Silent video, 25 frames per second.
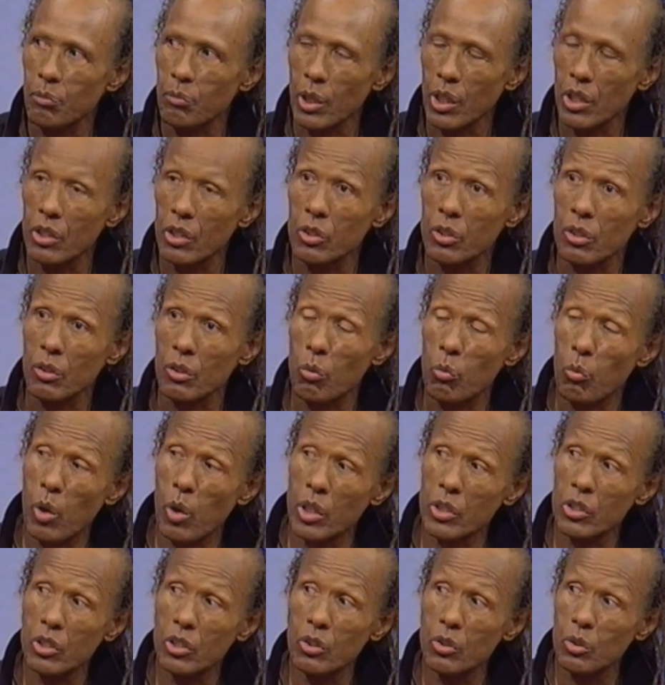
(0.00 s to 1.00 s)
because
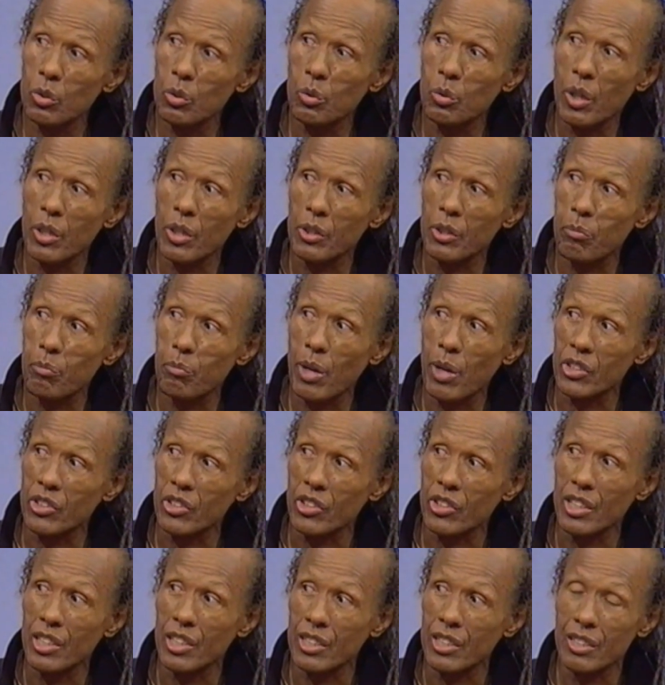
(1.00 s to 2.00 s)
what you do when you
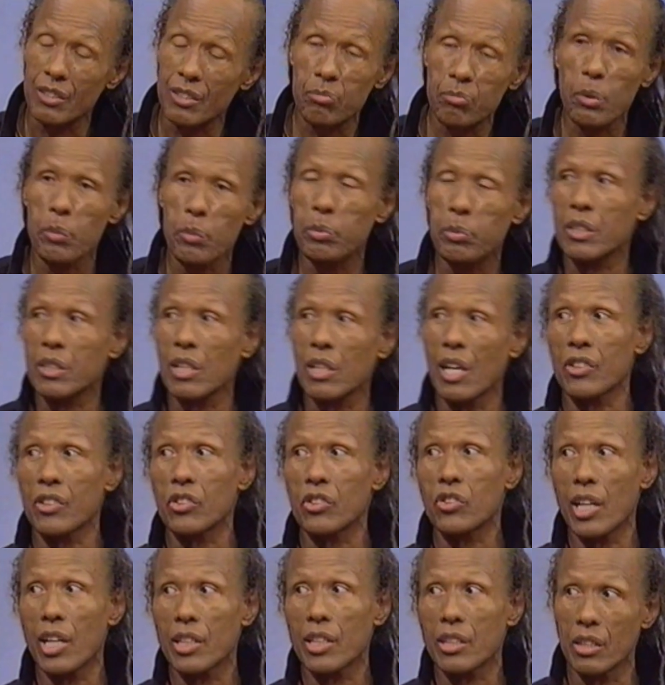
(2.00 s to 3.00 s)
mention it is people start
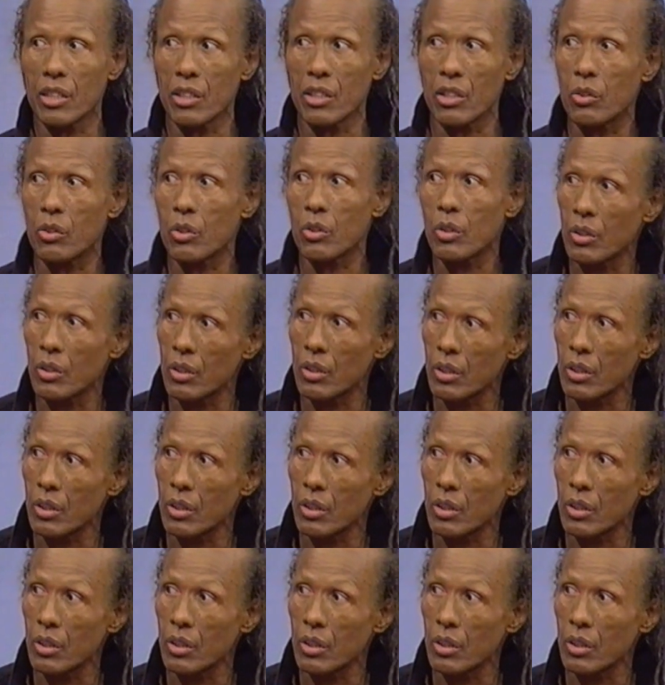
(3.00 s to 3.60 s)
trying it on their own.